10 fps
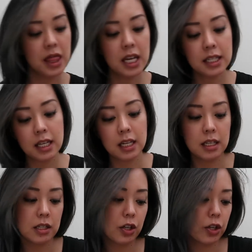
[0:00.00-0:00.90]
This
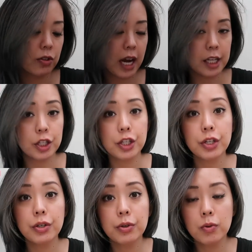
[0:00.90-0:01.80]
is zero nine
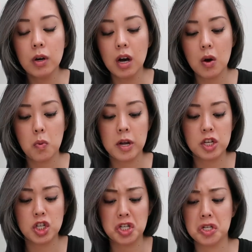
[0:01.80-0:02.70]
two,
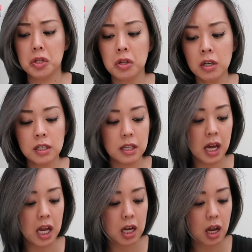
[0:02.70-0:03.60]
which looks
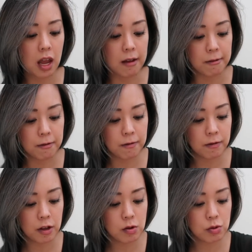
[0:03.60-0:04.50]
like a
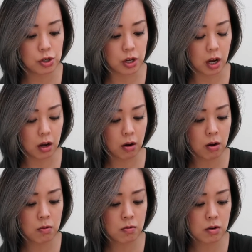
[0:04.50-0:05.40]
fuchsia.
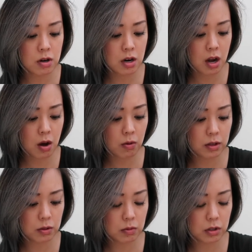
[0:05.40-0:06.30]
Oh
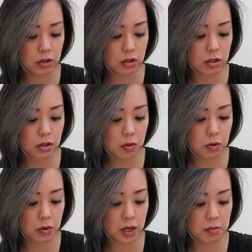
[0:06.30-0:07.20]
no, this one's just so
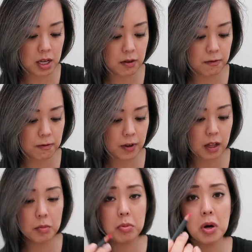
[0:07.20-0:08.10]
creamy it
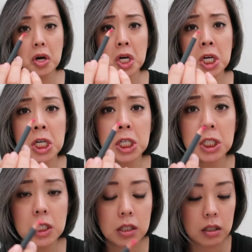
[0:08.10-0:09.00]
fell
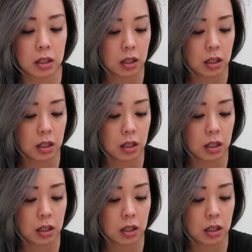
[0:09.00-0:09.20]
apart.